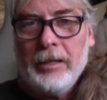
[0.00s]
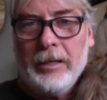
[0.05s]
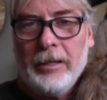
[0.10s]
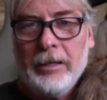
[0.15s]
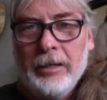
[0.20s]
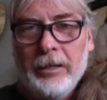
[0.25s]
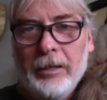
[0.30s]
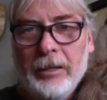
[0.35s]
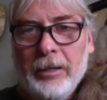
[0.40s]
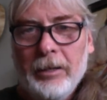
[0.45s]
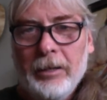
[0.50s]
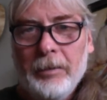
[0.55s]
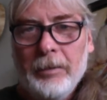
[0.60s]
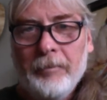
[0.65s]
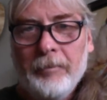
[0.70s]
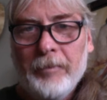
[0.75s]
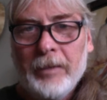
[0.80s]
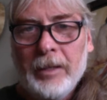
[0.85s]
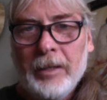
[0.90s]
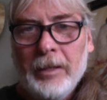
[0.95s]
Um,
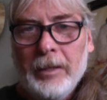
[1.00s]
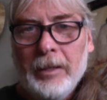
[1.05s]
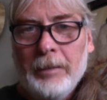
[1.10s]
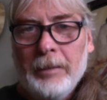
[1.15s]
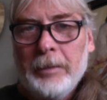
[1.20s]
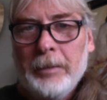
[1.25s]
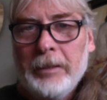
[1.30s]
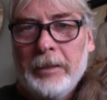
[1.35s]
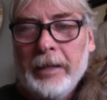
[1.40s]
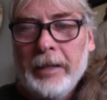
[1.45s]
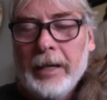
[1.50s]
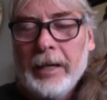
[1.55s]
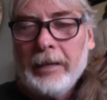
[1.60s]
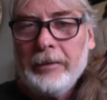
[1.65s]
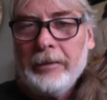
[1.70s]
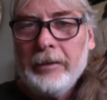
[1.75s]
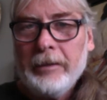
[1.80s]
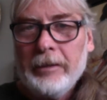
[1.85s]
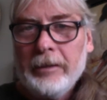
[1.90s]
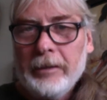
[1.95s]
but the
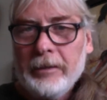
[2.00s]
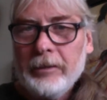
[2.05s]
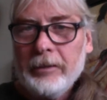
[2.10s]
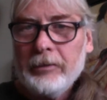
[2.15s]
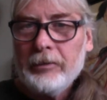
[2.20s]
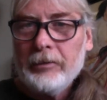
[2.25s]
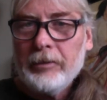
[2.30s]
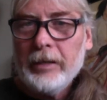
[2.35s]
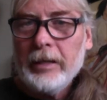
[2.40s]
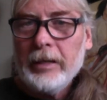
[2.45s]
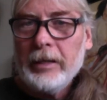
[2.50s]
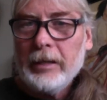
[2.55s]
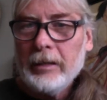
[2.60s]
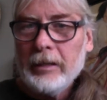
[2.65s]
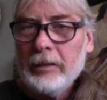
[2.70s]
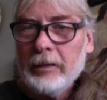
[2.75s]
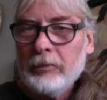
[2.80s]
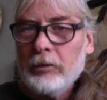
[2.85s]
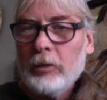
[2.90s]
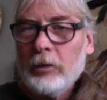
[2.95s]
idea that this thing
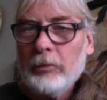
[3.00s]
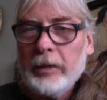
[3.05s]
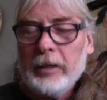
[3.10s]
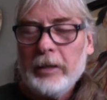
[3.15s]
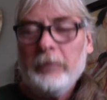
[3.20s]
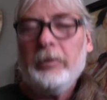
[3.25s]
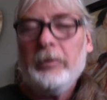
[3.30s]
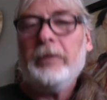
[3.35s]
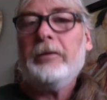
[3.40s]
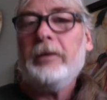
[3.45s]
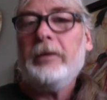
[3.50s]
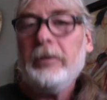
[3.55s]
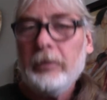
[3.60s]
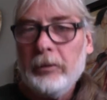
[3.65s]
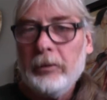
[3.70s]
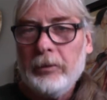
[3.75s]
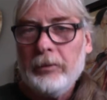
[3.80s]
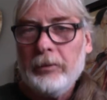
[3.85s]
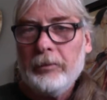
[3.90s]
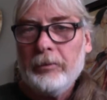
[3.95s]
is already within you,